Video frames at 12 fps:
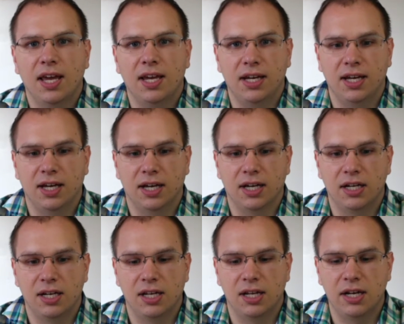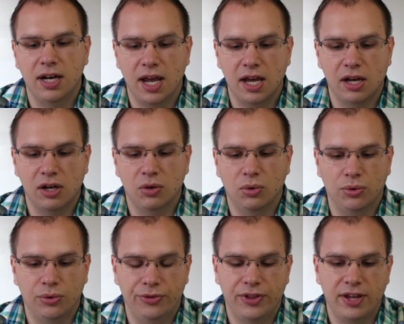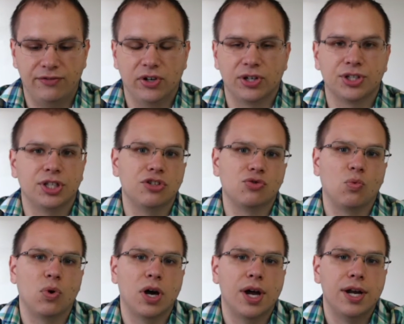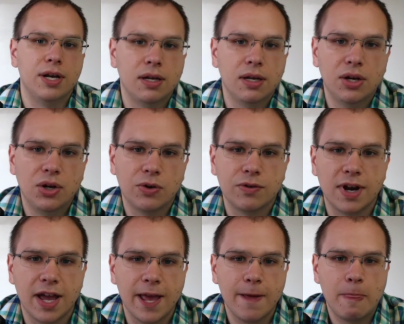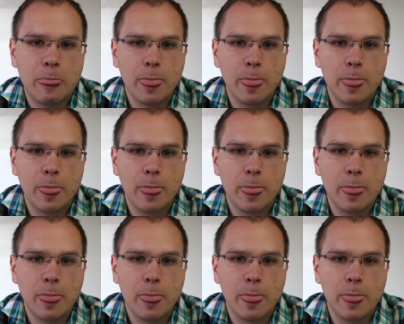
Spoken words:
and now they function as one, right?